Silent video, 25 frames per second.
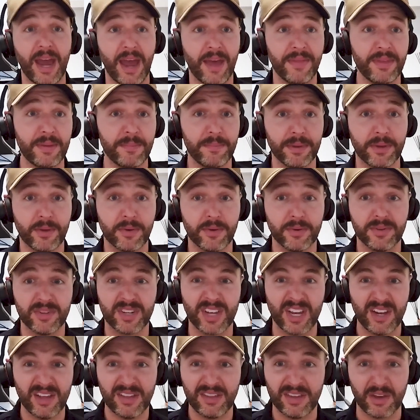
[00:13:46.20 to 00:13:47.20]
And then because
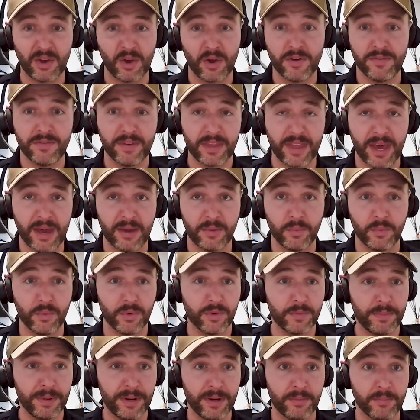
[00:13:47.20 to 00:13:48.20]
anything over that would
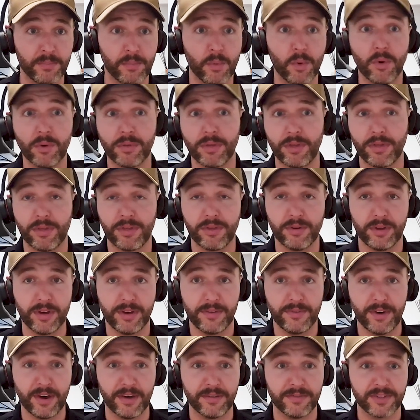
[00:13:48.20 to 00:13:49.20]
have been more than
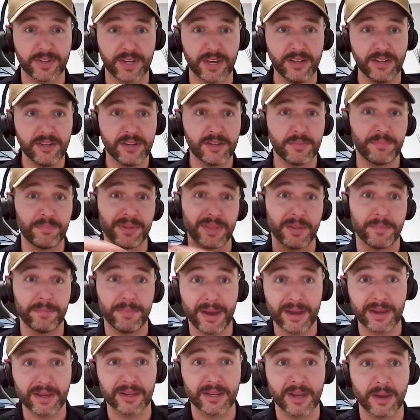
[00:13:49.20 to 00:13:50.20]
35 cents, but the
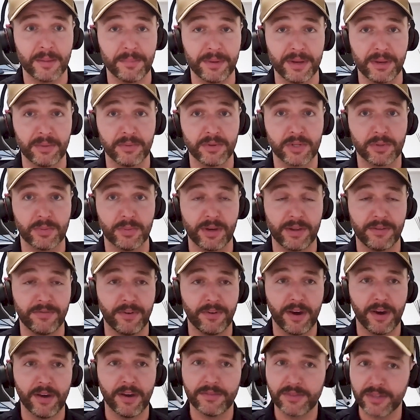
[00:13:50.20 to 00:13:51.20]
bucket company was
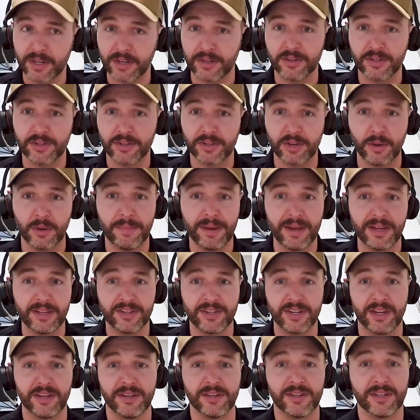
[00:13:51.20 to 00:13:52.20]
25 cents. So it made
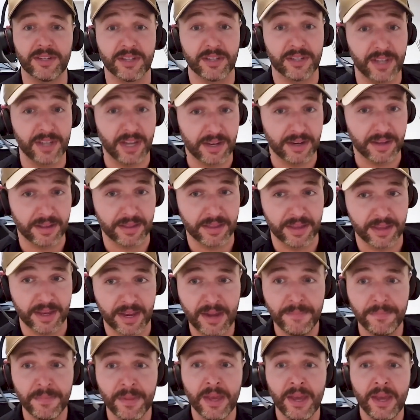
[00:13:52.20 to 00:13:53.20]
sense to send it there.
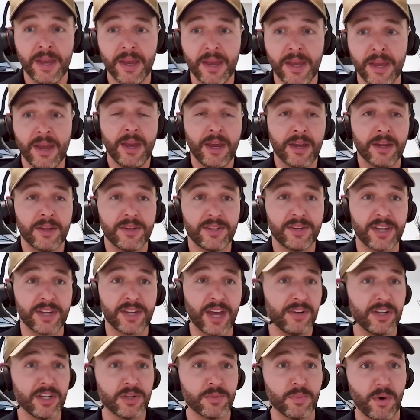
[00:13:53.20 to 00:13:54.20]
Dave and
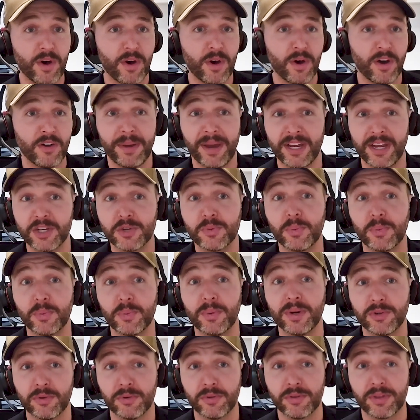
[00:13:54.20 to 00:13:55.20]
his wife pay
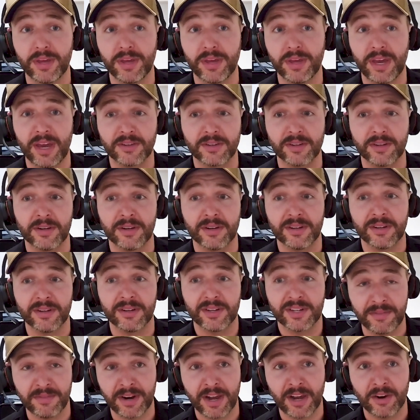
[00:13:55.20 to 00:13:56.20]

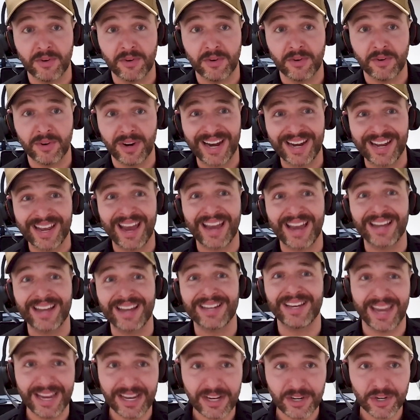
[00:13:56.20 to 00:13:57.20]
$22,788
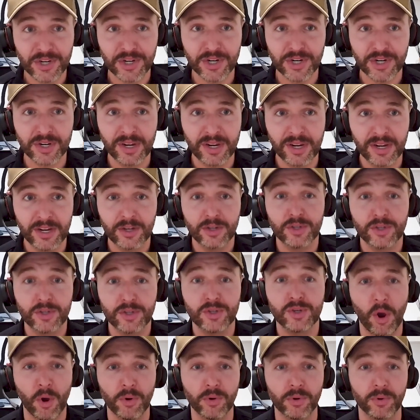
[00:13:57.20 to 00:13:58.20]
each.
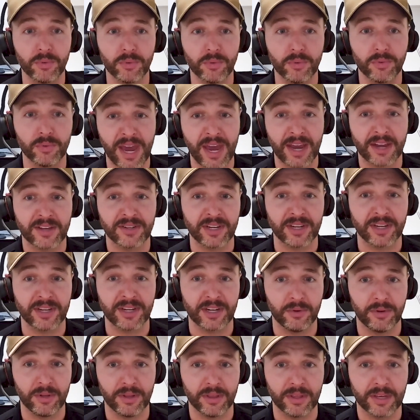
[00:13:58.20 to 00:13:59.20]
Total tax,
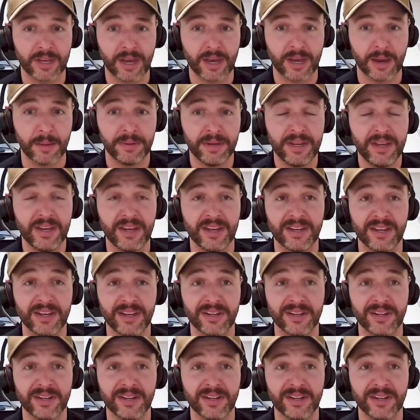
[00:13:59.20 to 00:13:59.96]
including the company, is